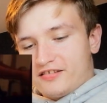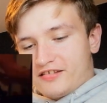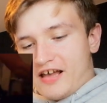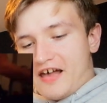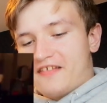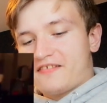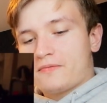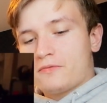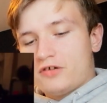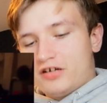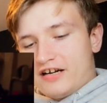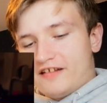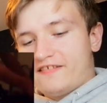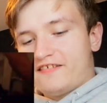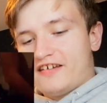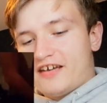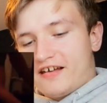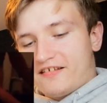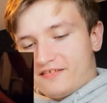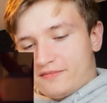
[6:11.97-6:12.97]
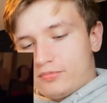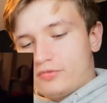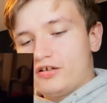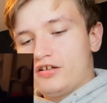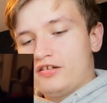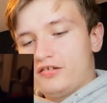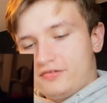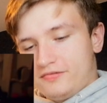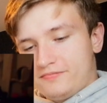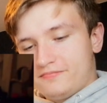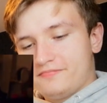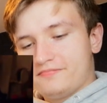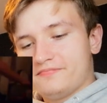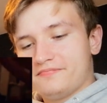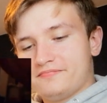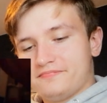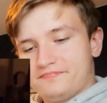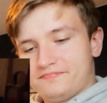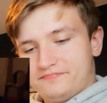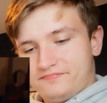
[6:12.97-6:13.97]
That's some good editing as well.
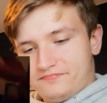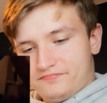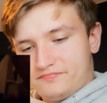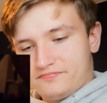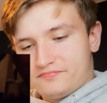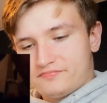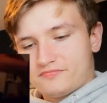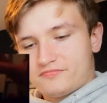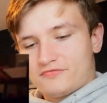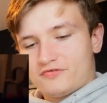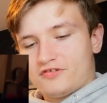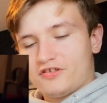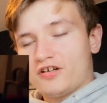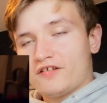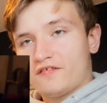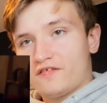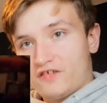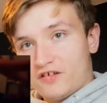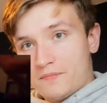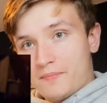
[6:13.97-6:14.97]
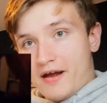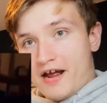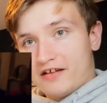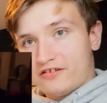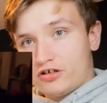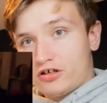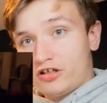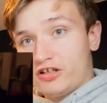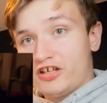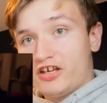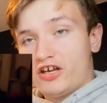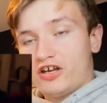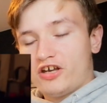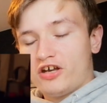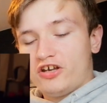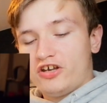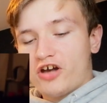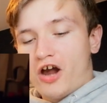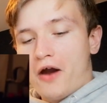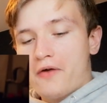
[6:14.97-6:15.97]
Not too bad, only
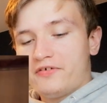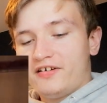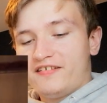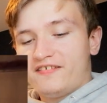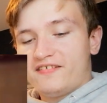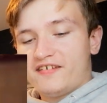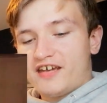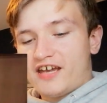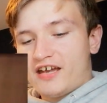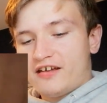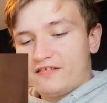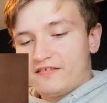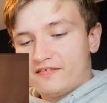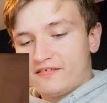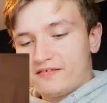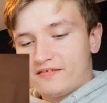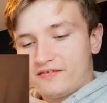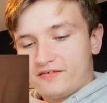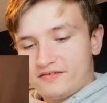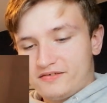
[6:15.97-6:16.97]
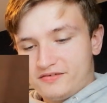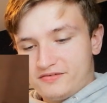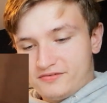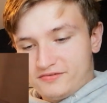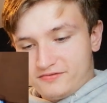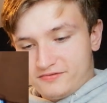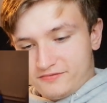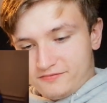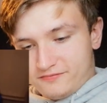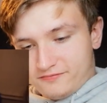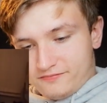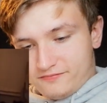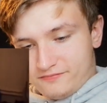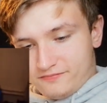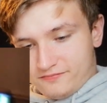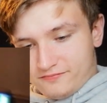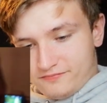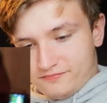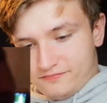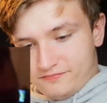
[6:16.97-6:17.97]
you can't really see it.
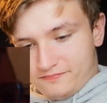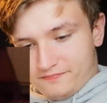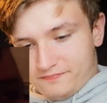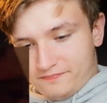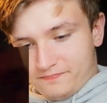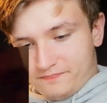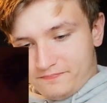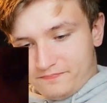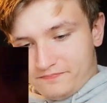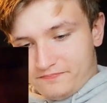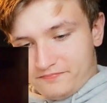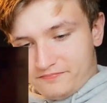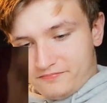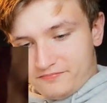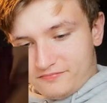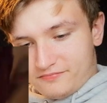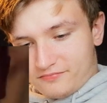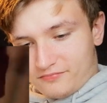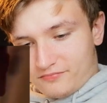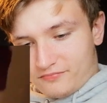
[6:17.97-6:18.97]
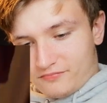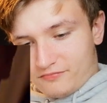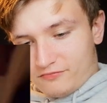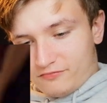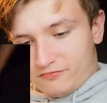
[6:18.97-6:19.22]
So, I thought I was